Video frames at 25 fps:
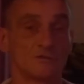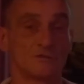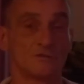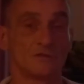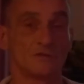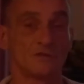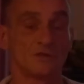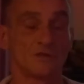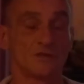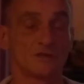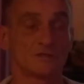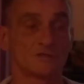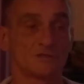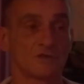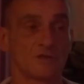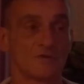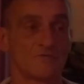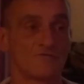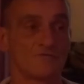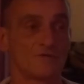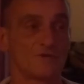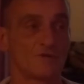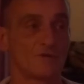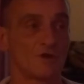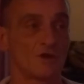You know, so I
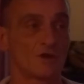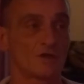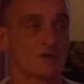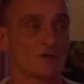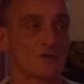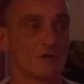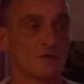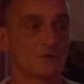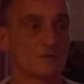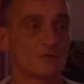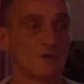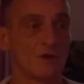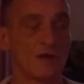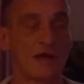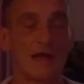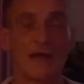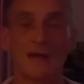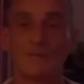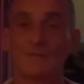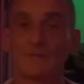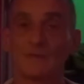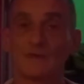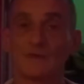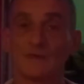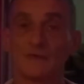feel like I'm quite
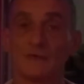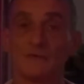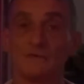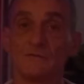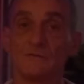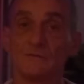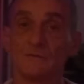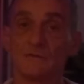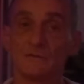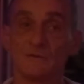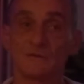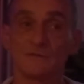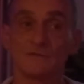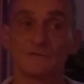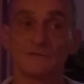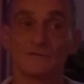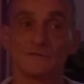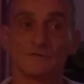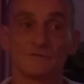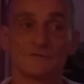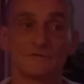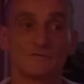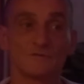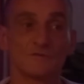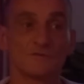happy
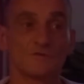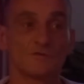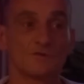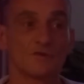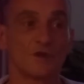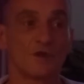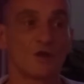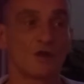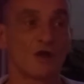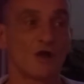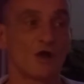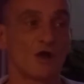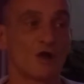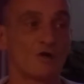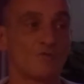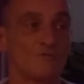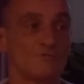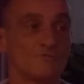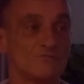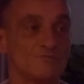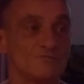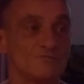to